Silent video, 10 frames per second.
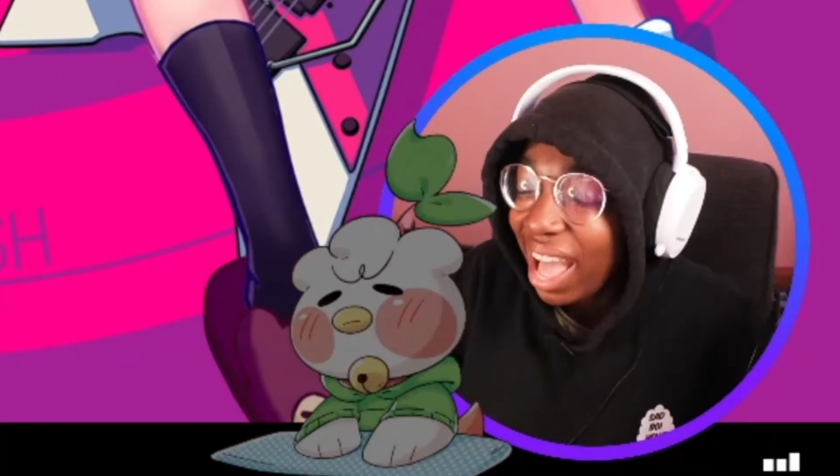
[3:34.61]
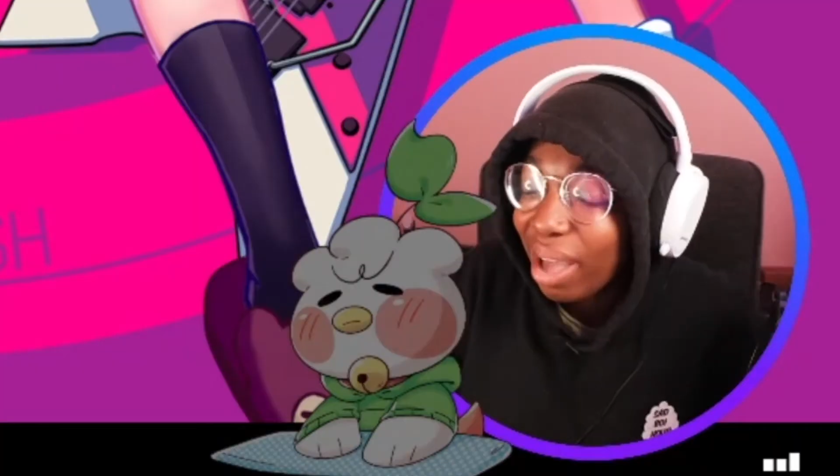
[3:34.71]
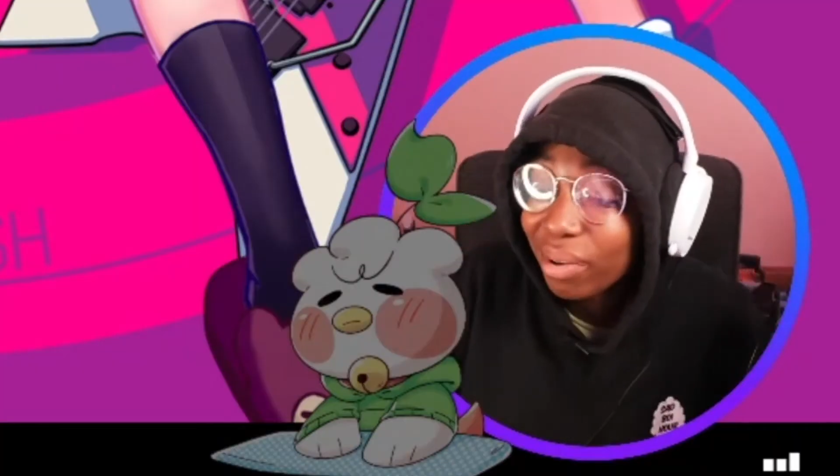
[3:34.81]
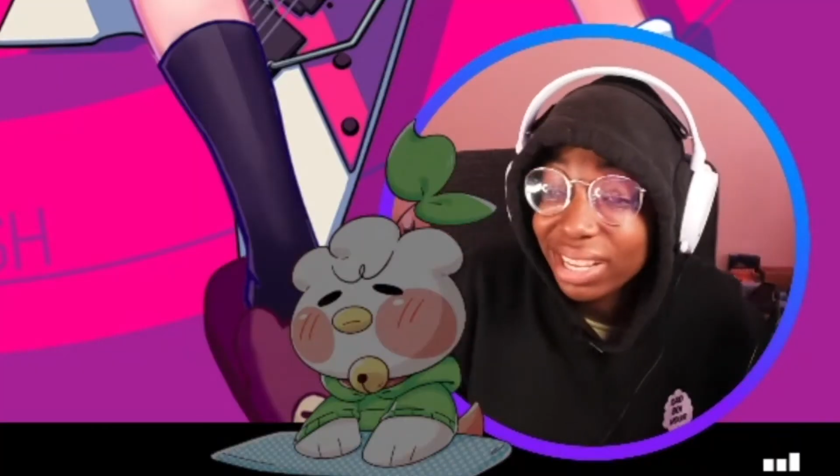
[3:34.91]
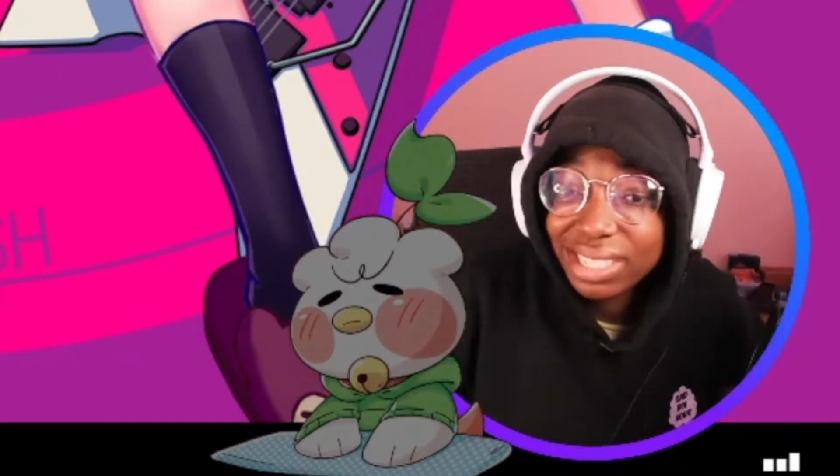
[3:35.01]
I
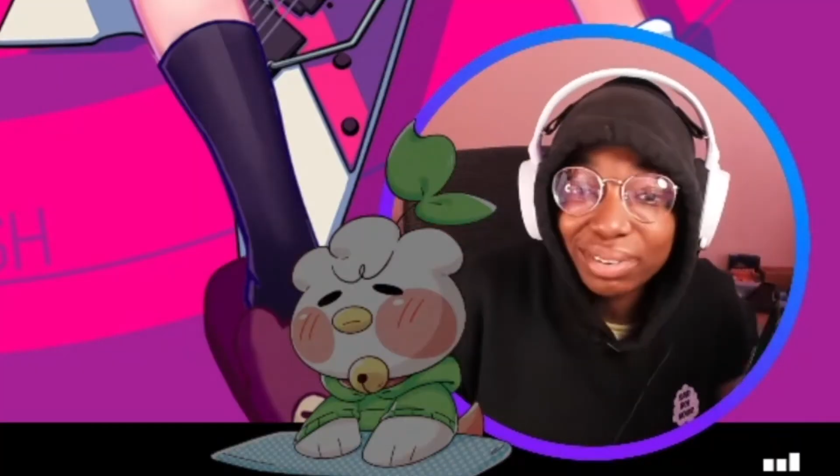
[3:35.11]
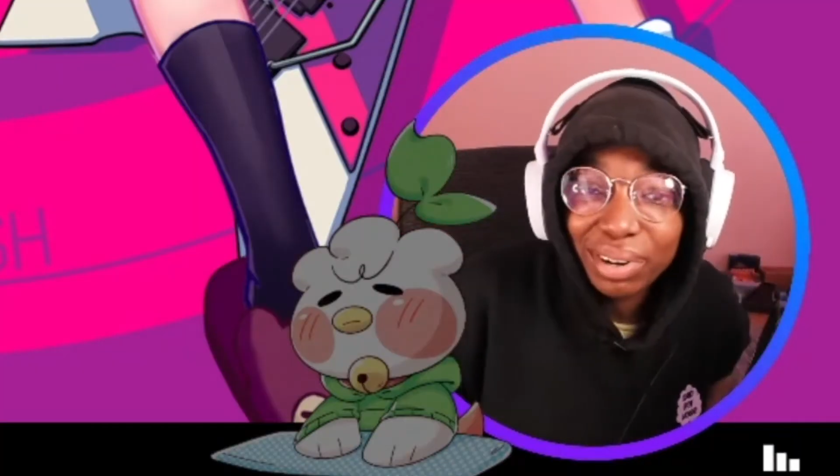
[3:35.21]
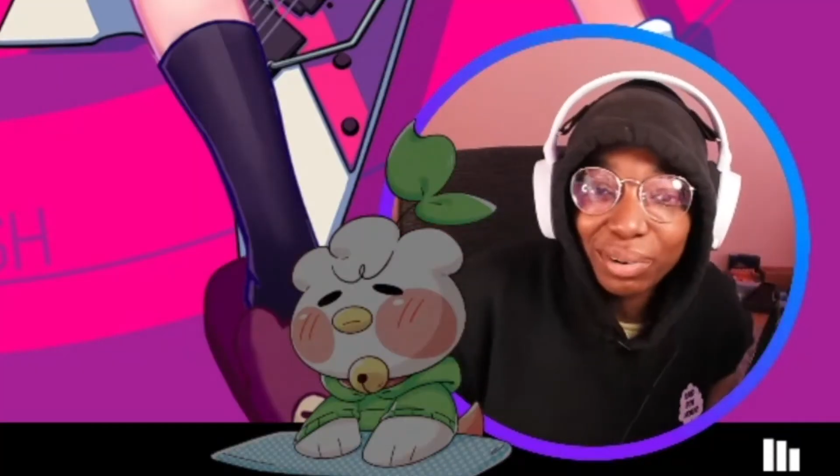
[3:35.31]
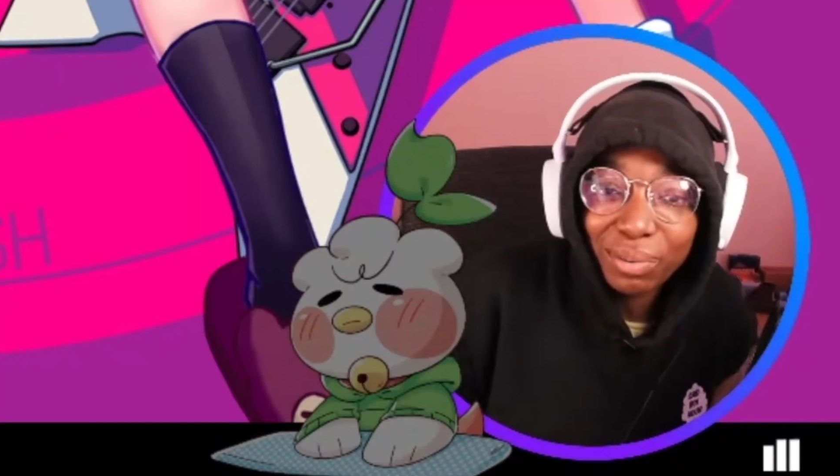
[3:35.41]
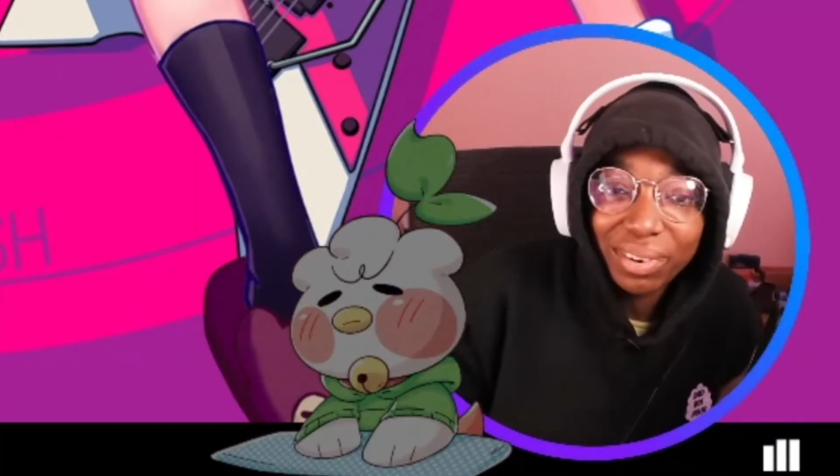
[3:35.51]
want to see what
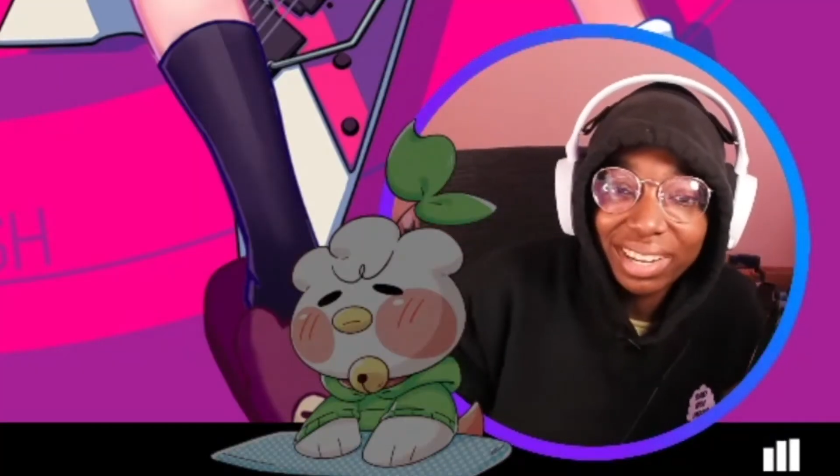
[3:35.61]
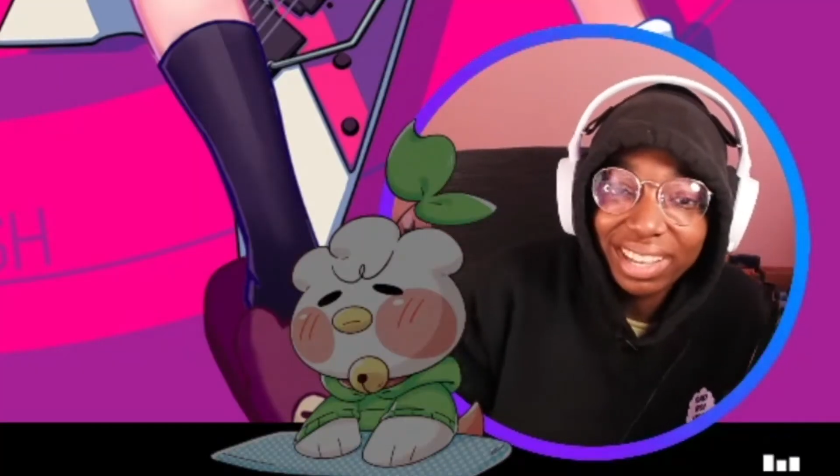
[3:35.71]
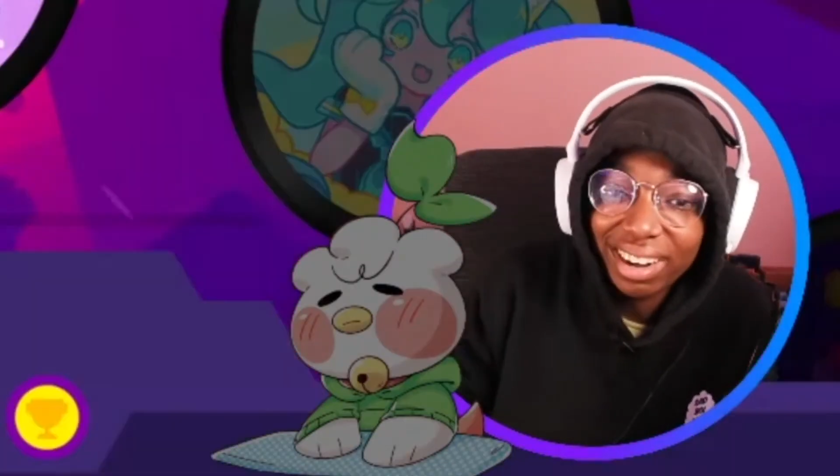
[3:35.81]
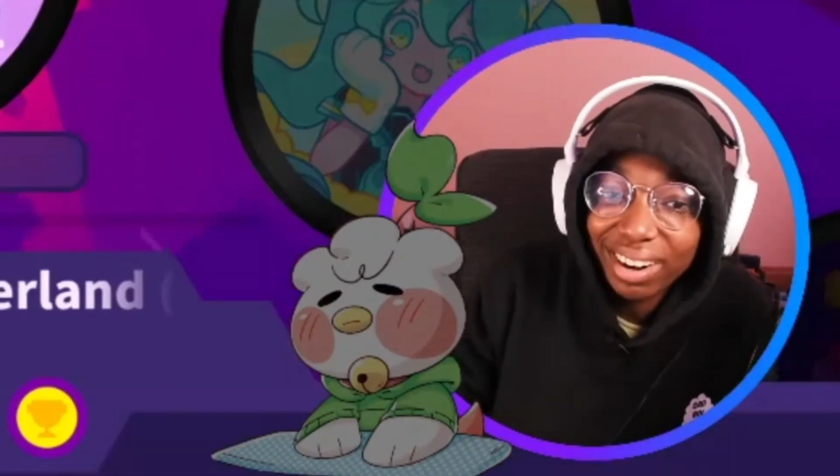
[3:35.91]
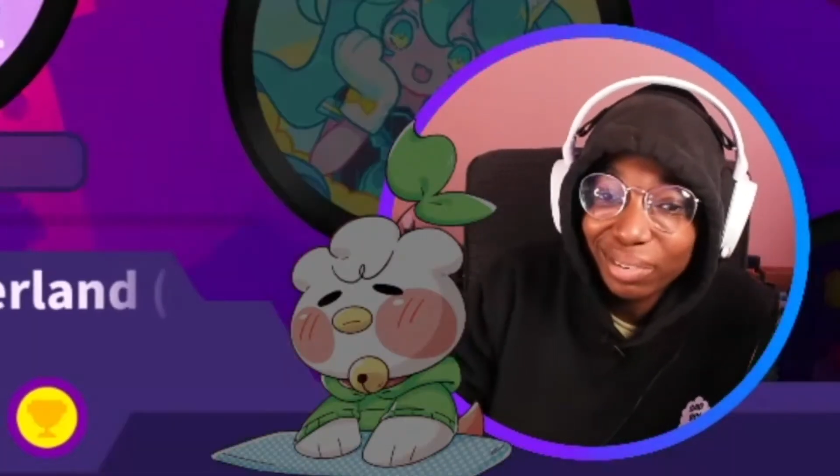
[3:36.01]
a really
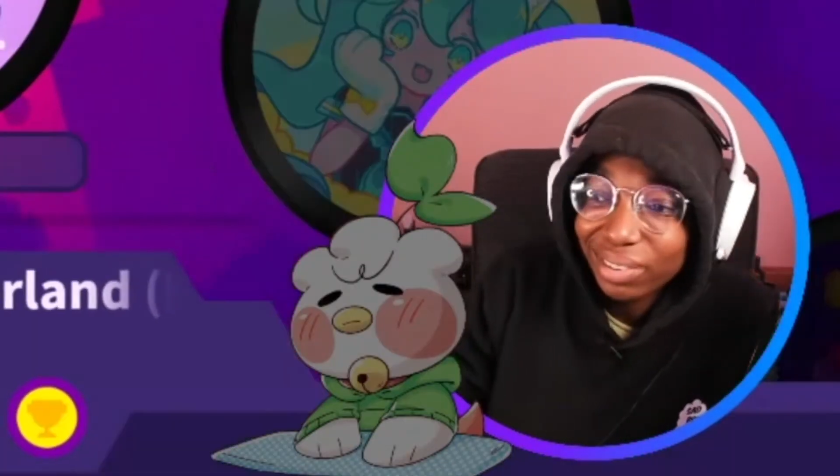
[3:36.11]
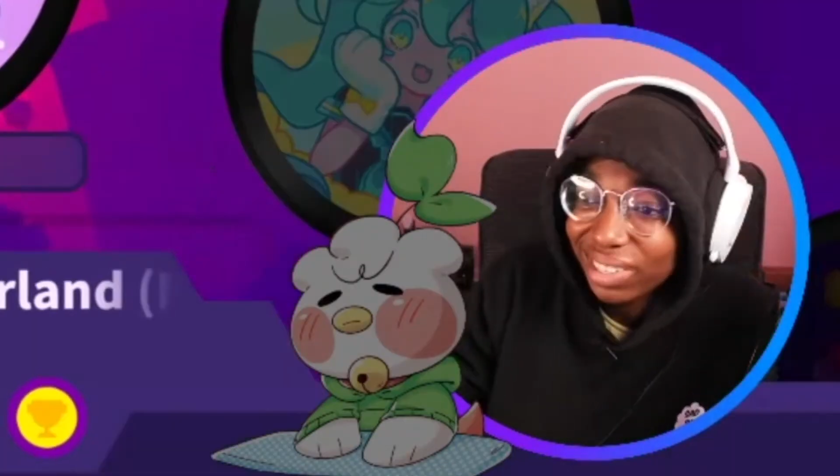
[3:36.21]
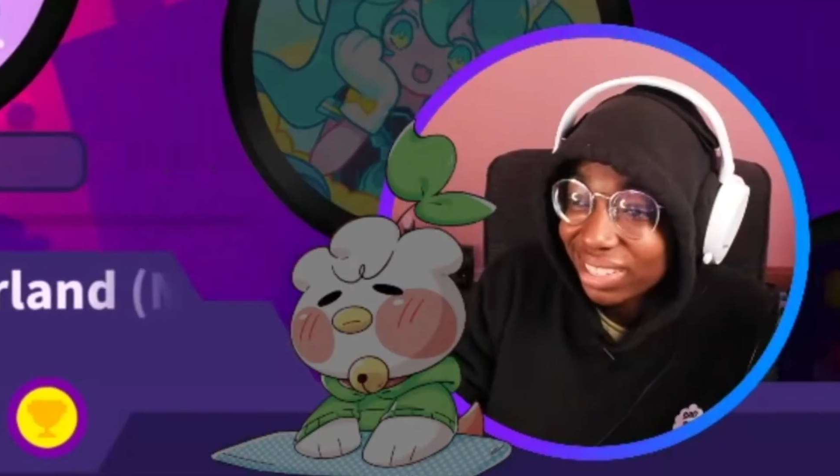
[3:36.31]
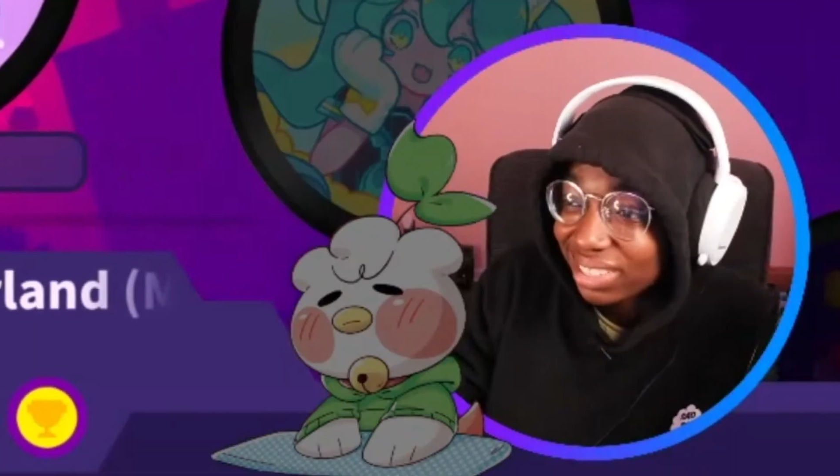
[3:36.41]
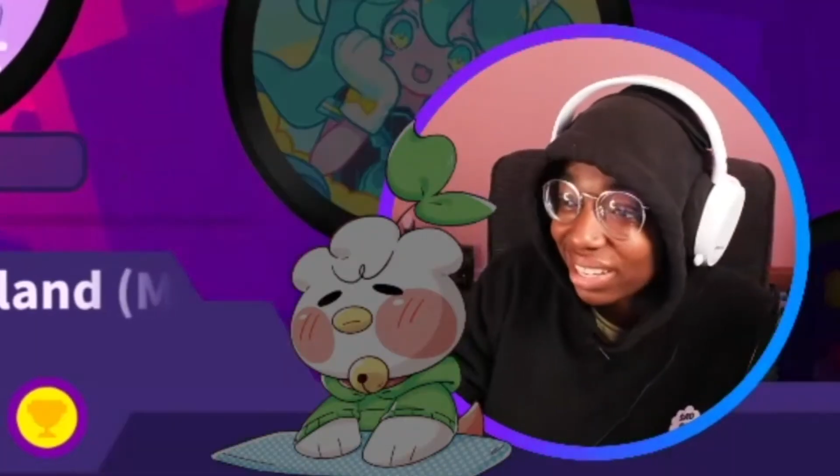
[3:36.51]
hard one
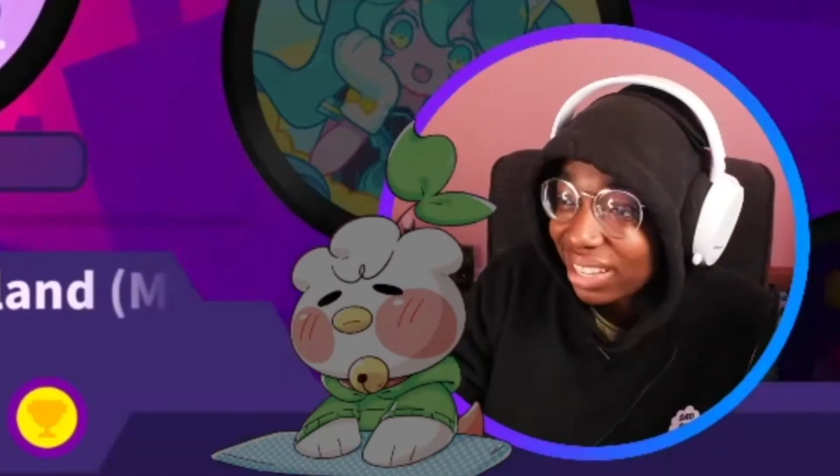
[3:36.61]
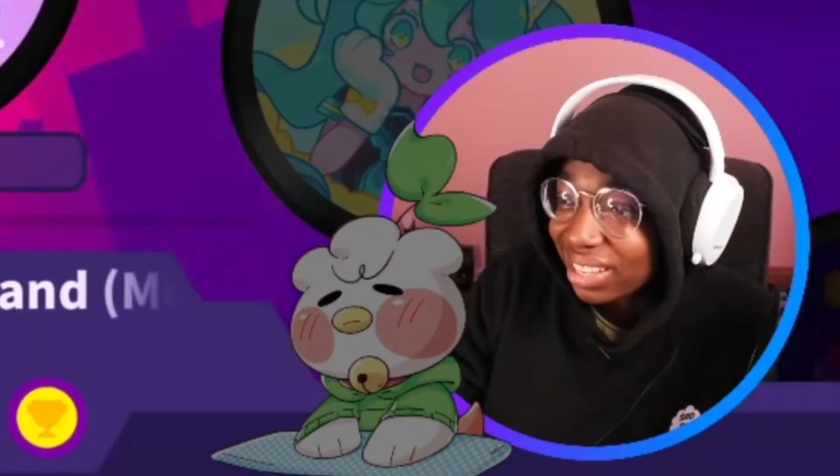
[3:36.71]
looks like.